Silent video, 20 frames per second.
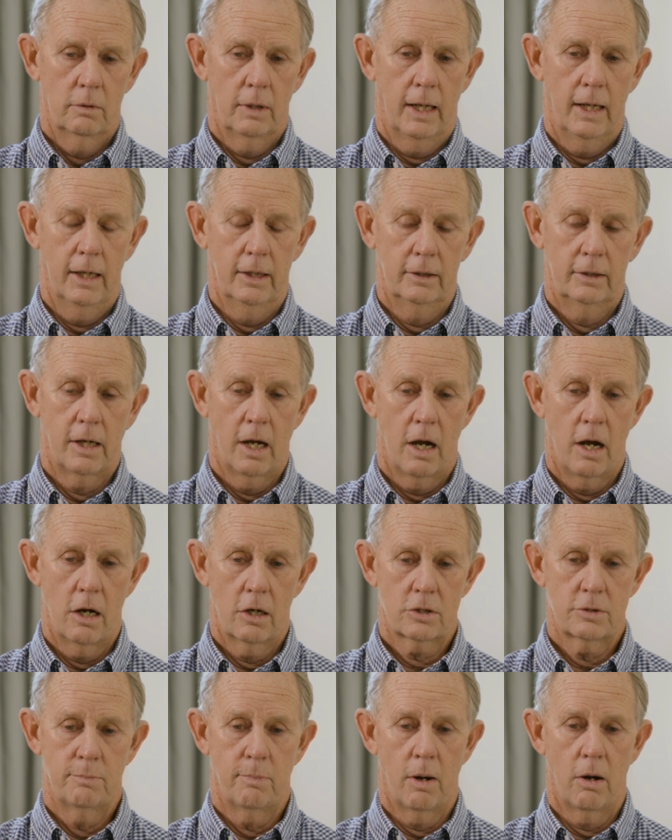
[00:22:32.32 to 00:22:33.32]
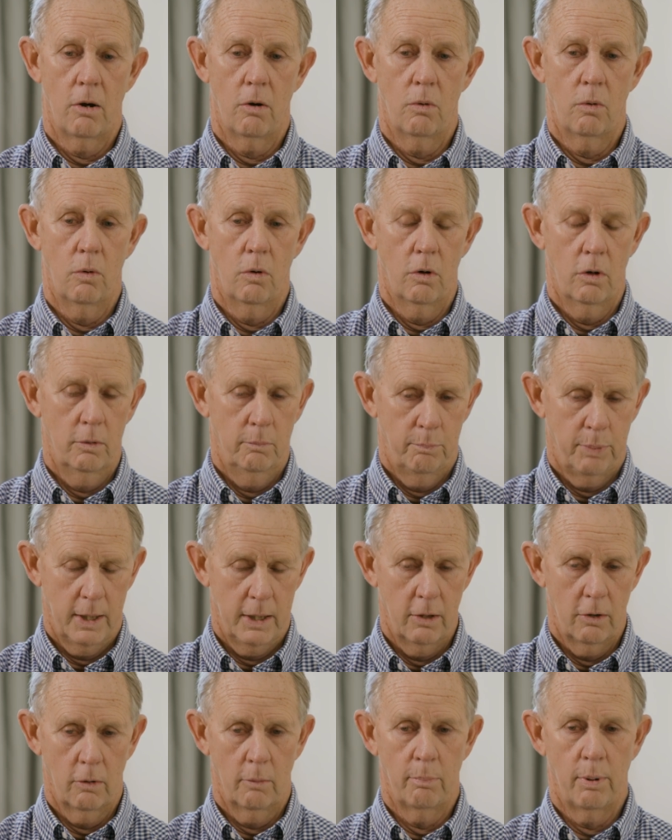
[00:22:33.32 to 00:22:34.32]
Ed Cox bought one,
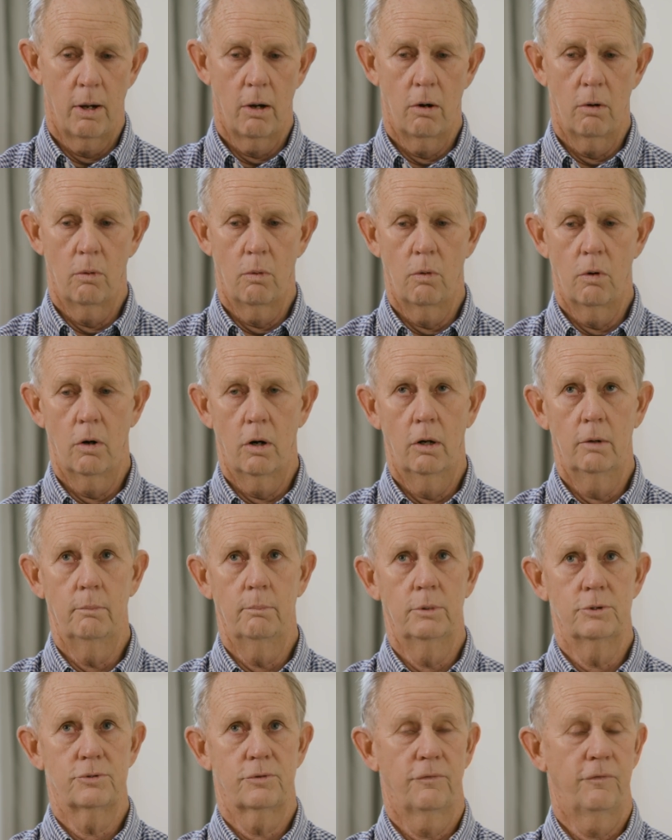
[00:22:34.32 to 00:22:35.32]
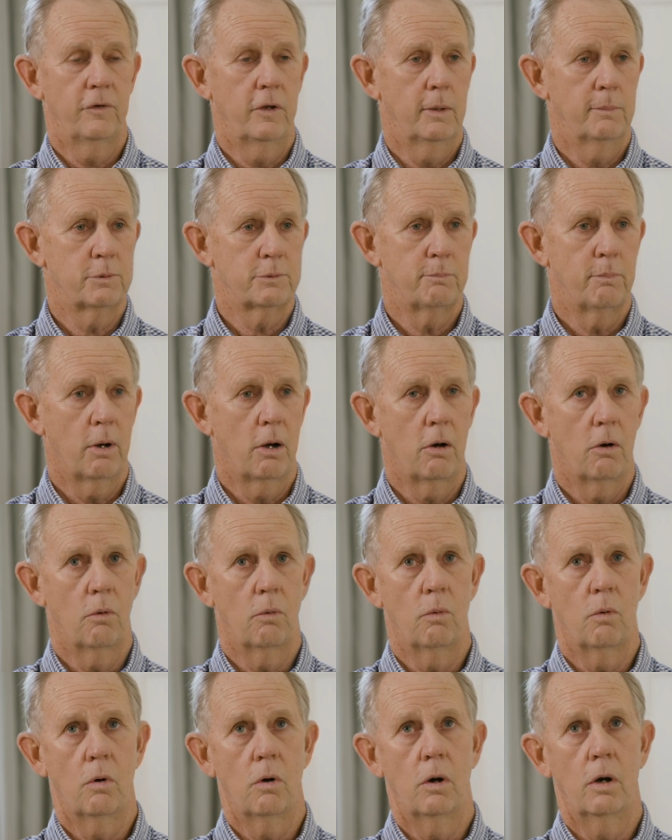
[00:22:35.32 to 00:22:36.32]
Peter bought one, Mr. Phipps
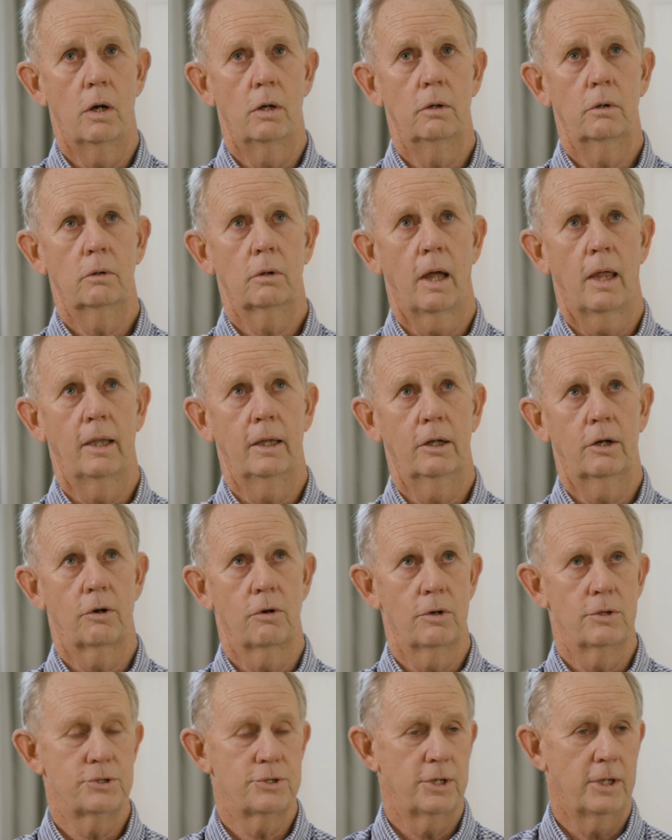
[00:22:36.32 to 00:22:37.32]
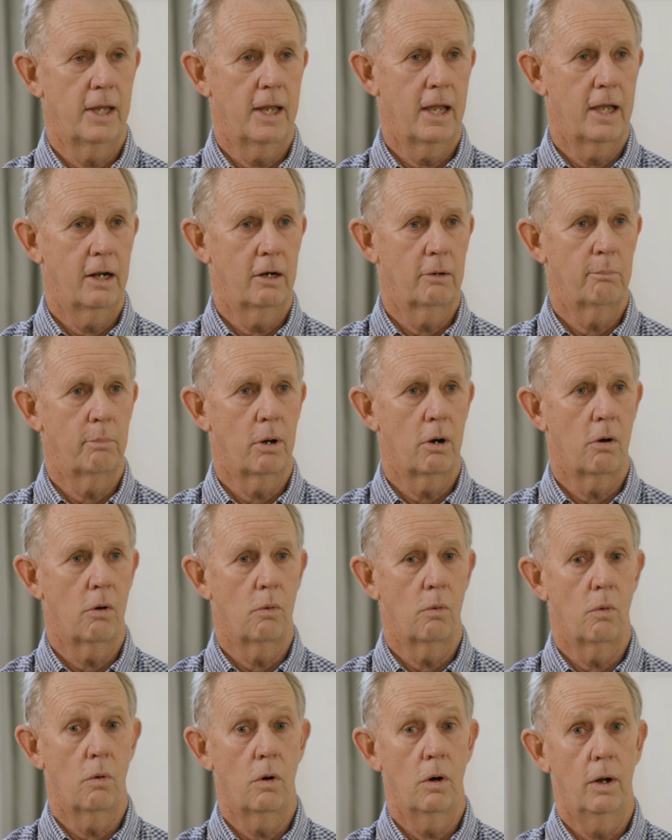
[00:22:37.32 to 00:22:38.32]
bought one, I think Christiana bought
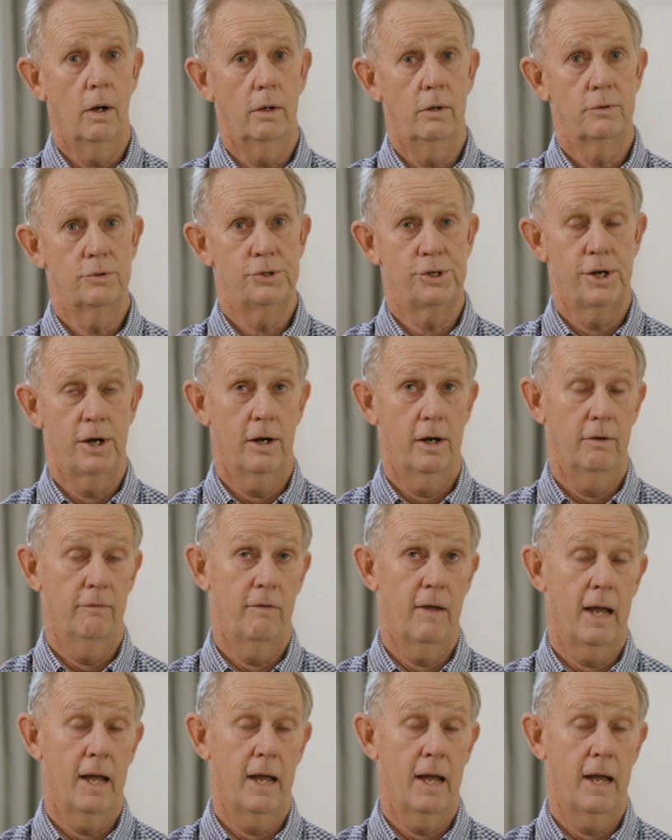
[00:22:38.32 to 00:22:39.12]
one, Cherry